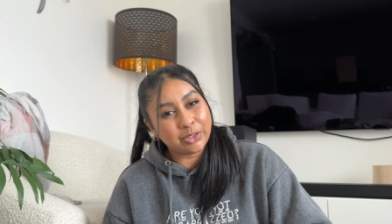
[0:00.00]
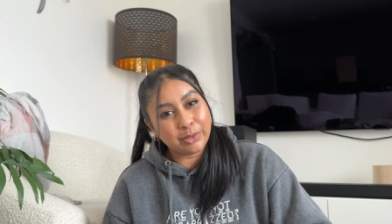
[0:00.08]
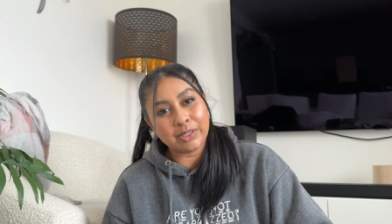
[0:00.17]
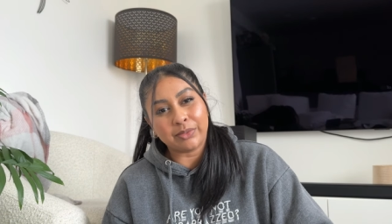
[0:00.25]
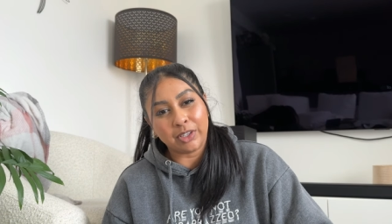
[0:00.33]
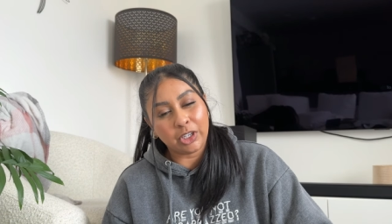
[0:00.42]
do
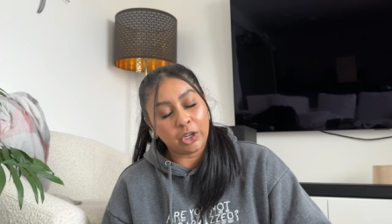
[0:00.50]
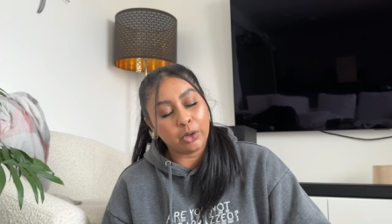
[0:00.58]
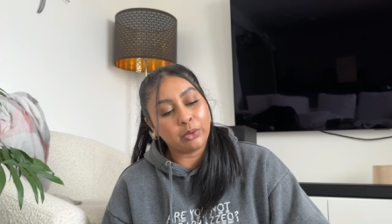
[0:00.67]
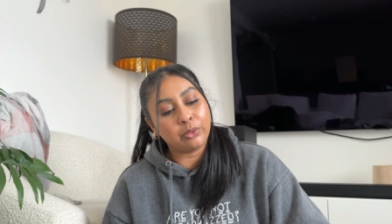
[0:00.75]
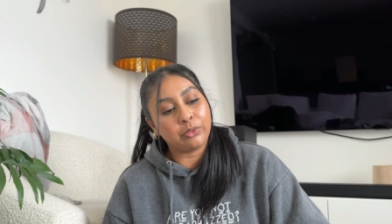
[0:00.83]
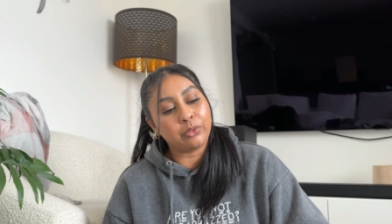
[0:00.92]
this
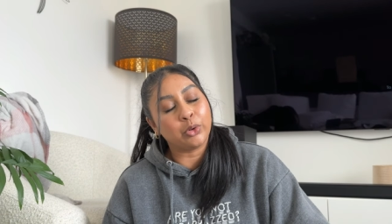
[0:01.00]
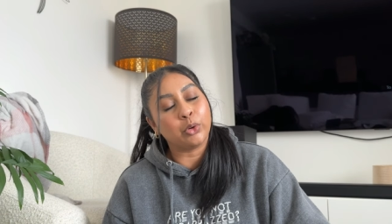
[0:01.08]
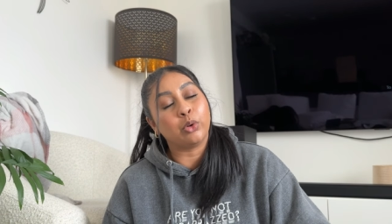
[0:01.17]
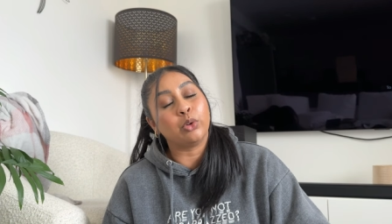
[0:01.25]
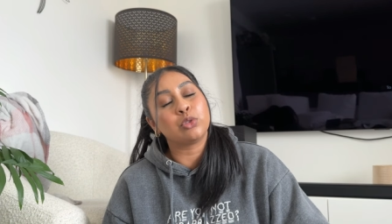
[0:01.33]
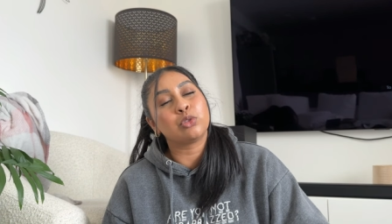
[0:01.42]
video
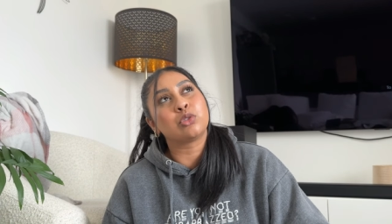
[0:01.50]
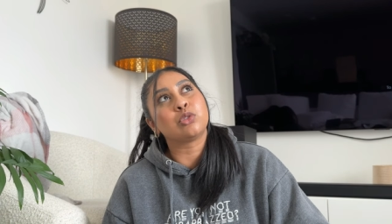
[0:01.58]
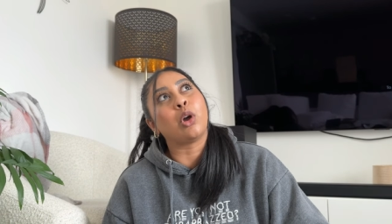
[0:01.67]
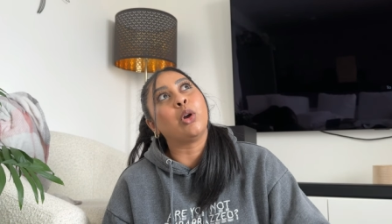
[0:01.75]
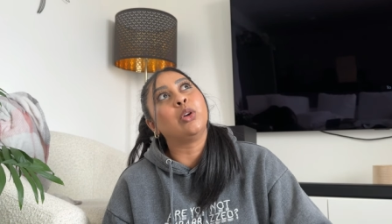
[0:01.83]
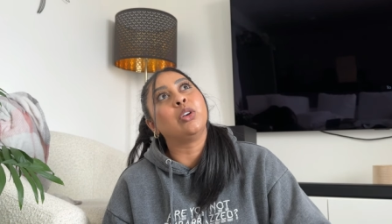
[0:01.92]
for
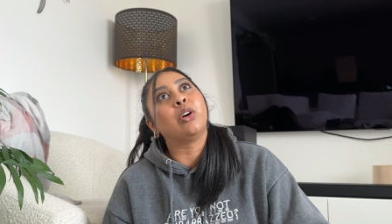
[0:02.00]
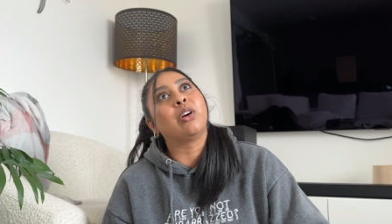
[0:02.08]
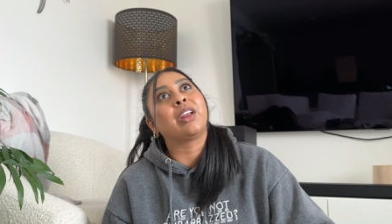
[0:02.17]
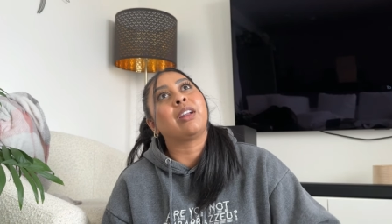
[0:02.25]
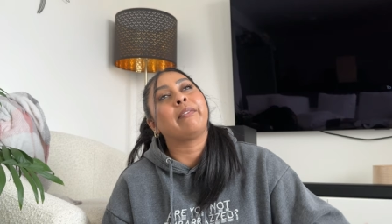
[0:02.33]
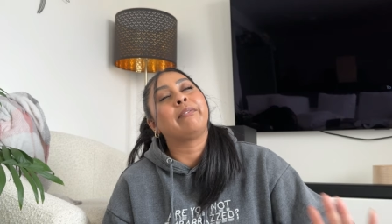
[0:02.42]
so long,
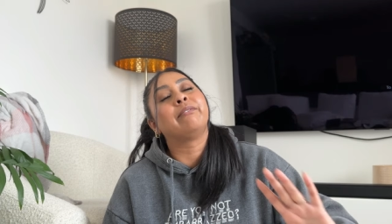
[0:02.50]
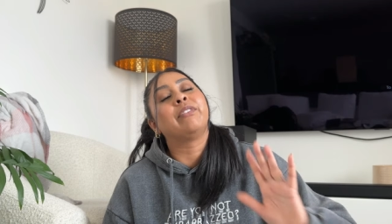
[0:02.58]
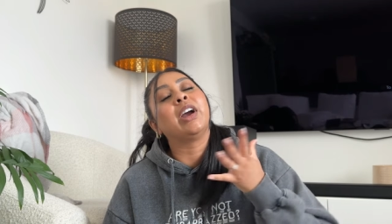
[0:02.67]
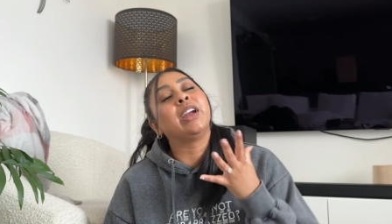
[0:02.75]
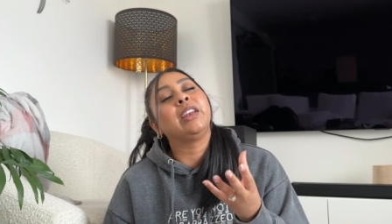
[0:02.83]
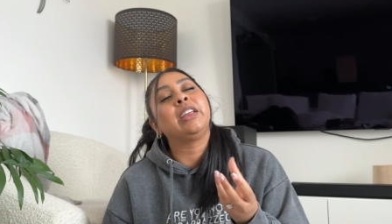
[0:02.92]
and I
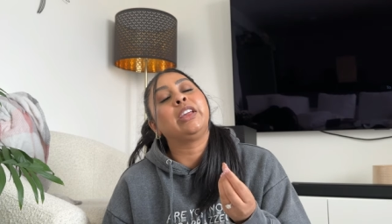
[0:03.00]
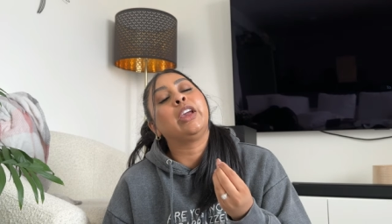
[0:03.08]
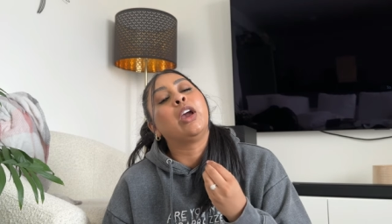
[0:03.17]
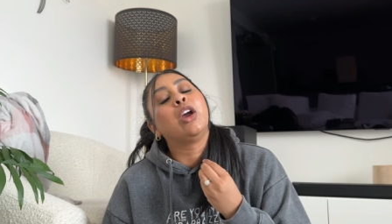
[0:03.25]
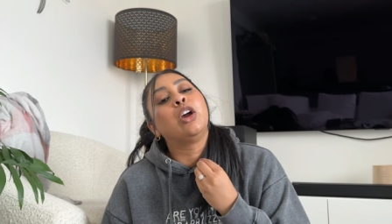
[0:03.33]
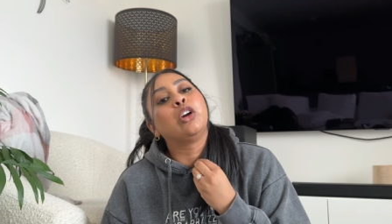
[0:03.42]
finally
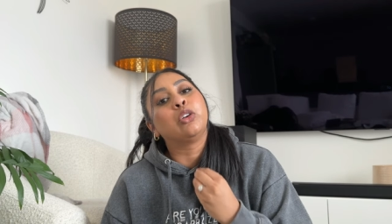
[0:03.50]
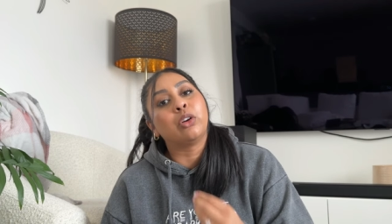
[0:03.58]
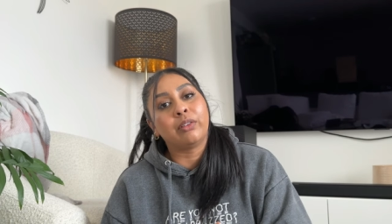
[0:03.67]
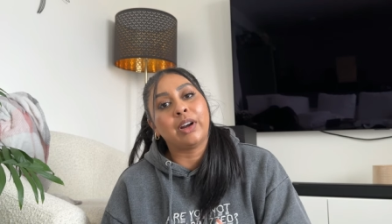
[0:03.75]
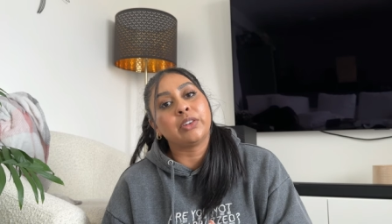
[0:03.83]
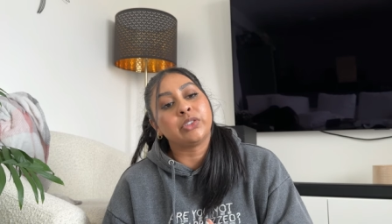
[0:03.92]
got
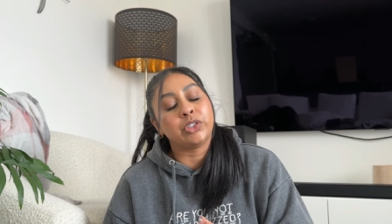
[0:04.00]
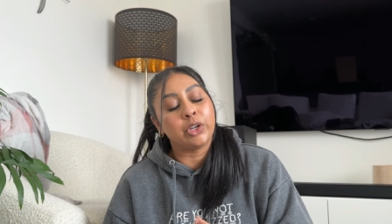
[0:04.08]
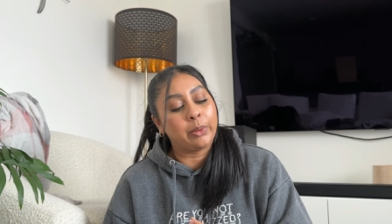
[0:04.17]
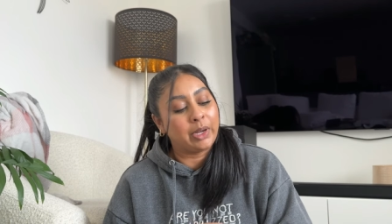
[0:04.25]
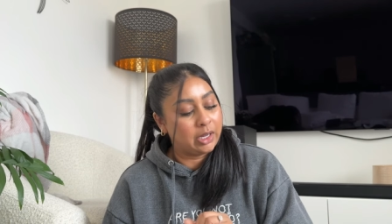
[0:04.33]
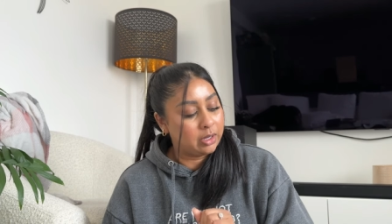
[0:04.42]
around to
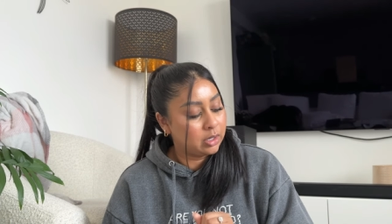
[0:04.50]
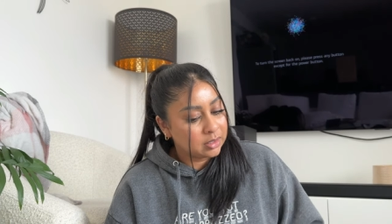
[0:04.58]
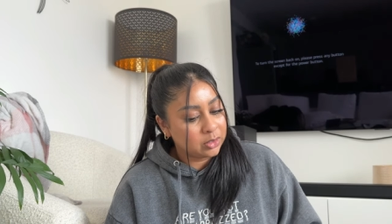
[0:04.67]
doing it.